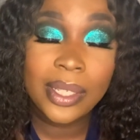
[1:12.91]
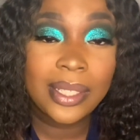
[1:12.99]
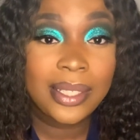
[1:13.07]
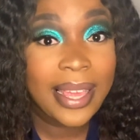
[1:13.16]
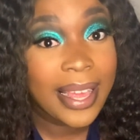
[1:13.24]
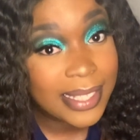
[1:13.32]

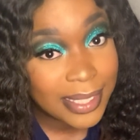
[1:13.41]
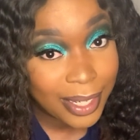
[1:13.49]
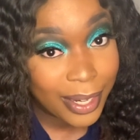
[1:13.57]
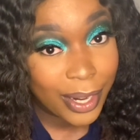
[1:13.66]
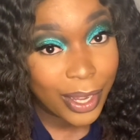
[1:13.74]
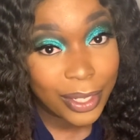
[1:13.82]
Yes,
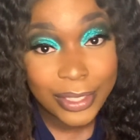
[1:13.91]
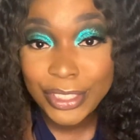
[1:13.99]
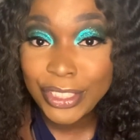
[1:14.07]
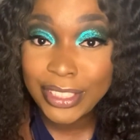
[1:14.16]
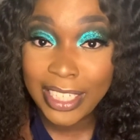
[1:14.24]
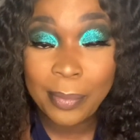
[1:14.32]
girl,
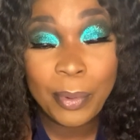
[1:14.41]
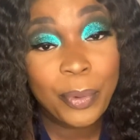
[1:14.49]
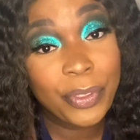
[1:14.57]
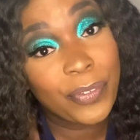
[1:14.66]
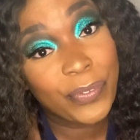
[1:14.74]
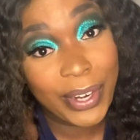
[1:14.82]
share me
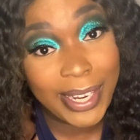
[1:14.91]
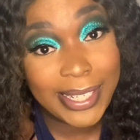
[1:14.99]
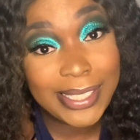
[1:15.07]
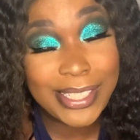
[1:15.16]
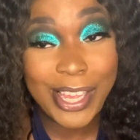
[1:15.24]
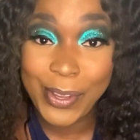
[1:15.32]
with your
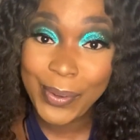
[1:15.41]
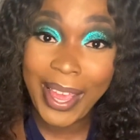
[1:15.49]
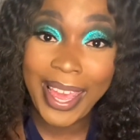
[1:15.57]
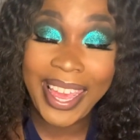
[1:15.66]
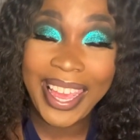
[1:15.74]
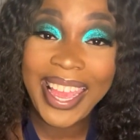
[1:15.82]
friends,
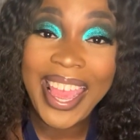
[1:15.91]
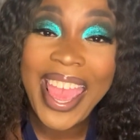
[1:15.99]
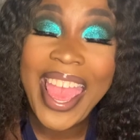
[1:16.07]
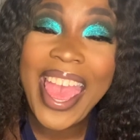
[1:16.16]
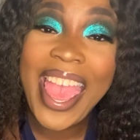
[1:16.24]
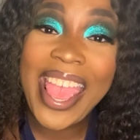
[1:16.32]
okay?
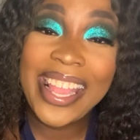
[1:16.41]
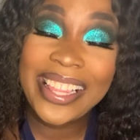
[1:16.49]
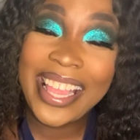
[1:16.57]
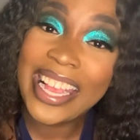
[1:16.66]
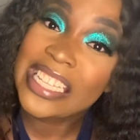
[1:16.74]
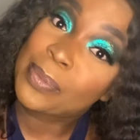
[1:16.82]
And
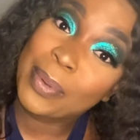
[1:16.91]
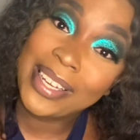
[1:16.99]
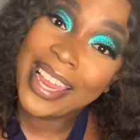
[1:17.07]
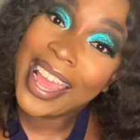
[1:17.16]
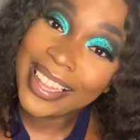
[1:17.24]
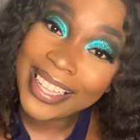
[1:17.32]
last but
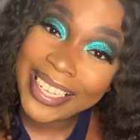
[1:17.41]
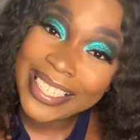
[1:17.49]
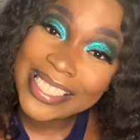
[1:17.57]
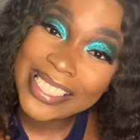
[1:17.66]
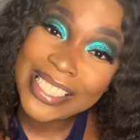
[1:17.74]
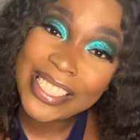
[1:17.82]
not
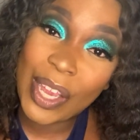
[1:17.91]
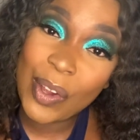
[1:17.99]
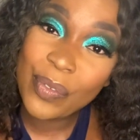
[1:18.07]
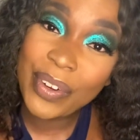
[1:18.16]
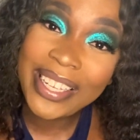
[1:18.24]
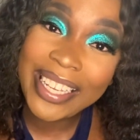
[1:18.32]
least, don't
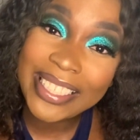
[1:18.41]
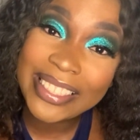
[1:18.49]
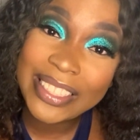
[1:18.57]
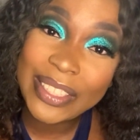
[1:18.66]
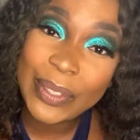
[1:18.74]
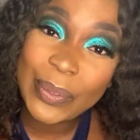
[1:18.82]
forget
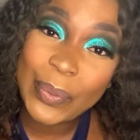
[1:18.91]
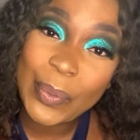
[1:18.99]
to